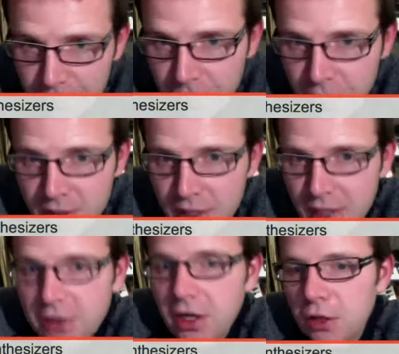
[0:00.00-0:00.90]
in a
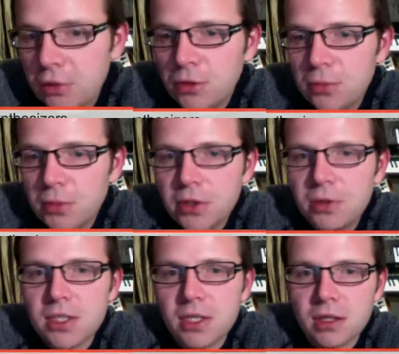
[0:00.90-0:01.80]
home
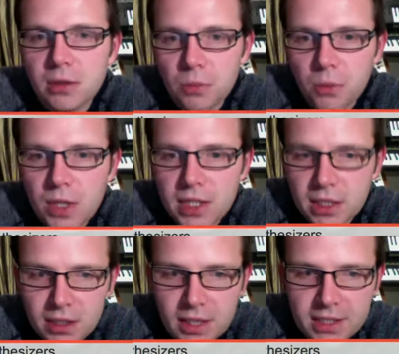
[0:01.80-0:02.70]
computer with
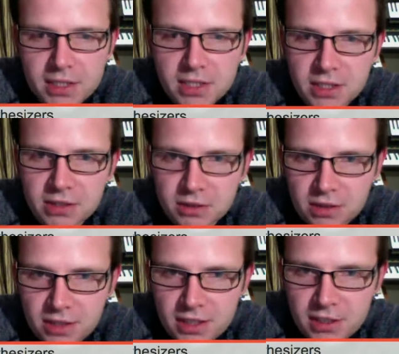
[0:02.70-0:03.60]
an editing
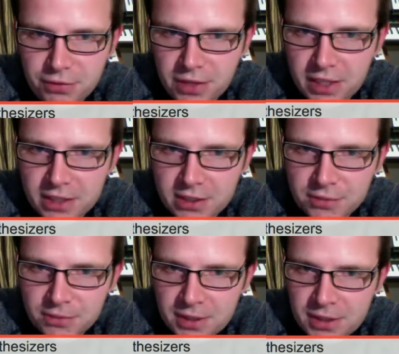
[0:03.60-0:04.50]
interface.
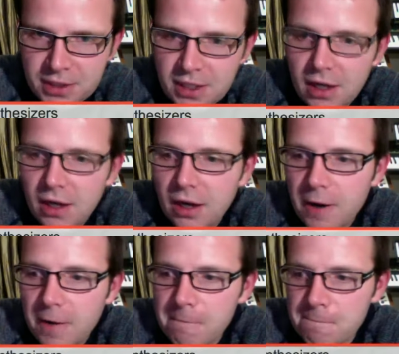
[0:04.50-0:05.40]

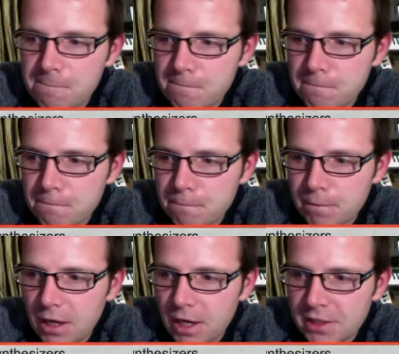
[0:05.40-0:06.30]

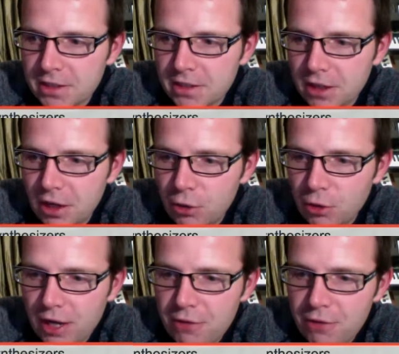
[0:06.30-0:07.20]
And the whole
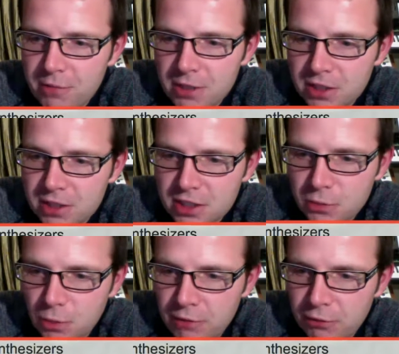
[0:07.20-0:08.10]
FM synthesis
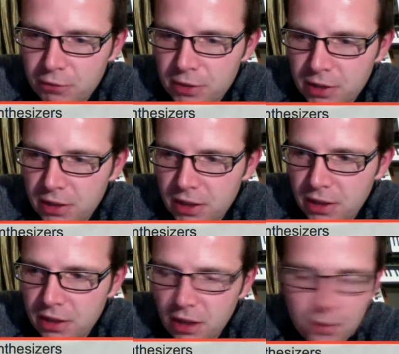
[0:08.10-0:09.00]
went from something that,
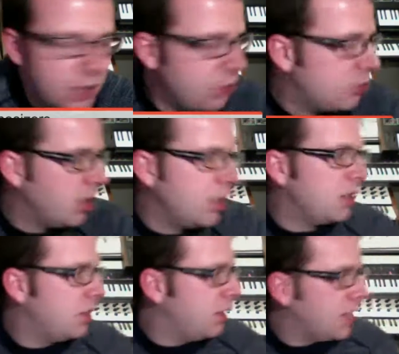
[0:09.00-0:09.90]
I mean, that
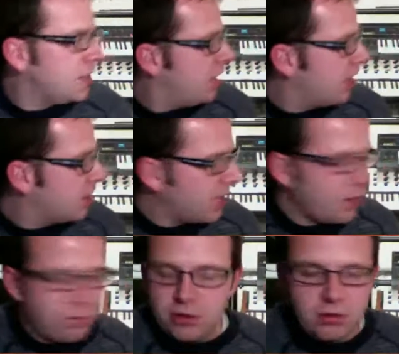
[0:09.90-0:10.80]

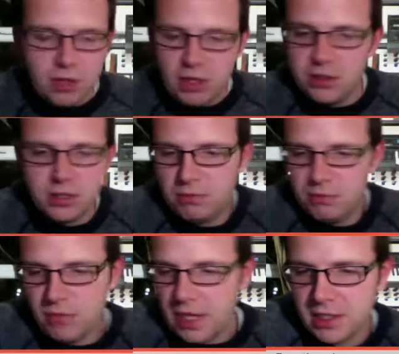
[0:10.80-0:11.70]
DX7, you can't
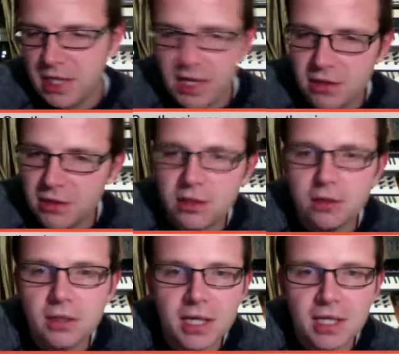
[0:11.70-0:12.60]
edit anything on
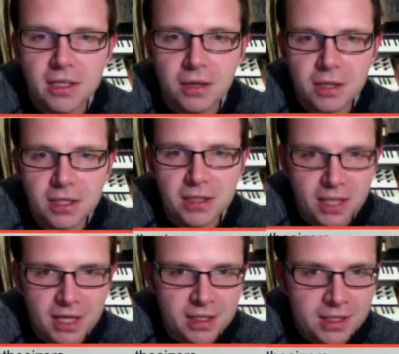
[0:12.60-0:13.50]
that. I mean,
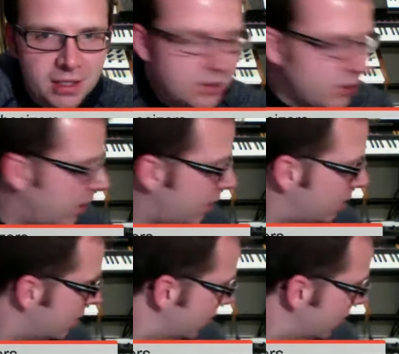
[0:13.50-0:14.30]
it's like a